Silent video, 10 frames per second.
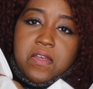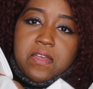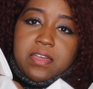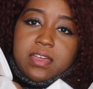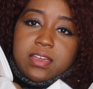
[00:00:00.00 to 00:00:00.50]

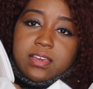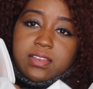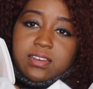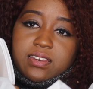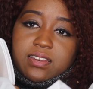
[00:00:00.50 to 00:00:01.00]

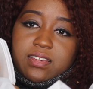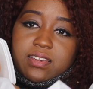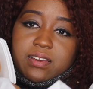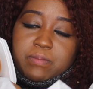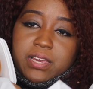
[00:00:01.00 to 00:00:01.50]
And
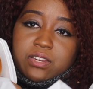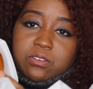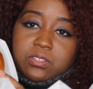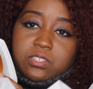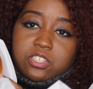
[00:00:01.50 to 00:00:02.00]
I mean, I know
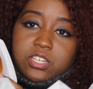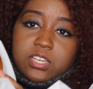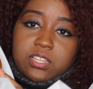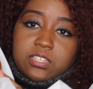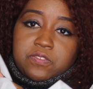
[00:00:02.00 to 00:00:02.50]
this is
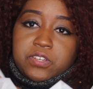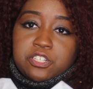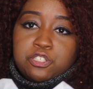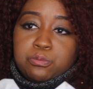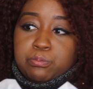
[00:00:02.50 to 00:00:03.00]
chicken, that's
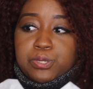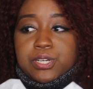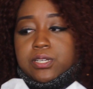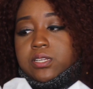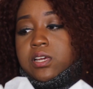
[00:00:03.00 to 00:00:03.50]
fish,
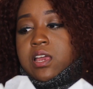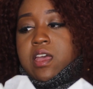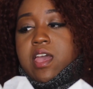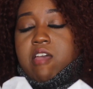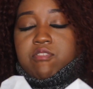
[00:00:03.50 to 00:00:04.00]
but
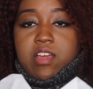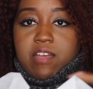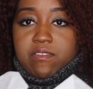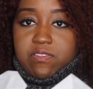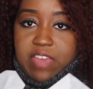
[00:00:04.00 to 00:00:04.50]
after
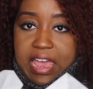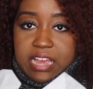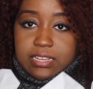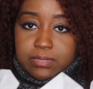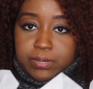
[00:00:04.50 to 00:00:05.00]
having
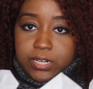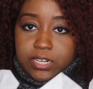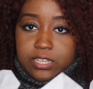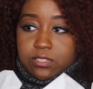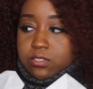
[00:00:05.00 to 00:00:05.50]
that
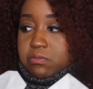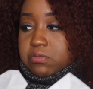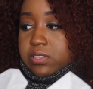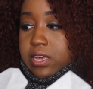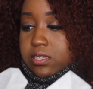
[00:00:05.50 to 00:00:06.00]
experience
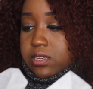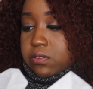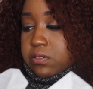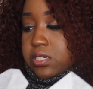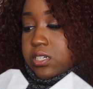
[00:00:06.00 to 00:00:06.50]
with that
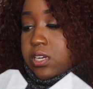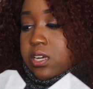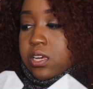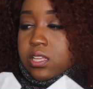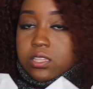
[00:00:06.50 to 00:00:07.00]
sandwich,
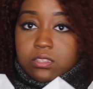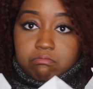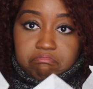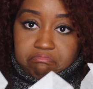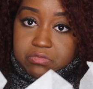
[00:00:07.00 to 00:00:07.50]

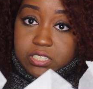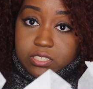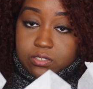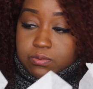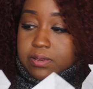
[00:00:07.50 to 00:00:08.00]
this
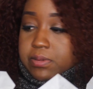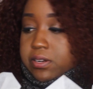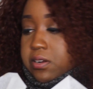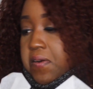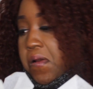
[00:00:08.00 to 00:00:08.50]
is way
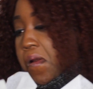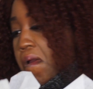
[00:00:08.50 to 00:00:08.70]
better.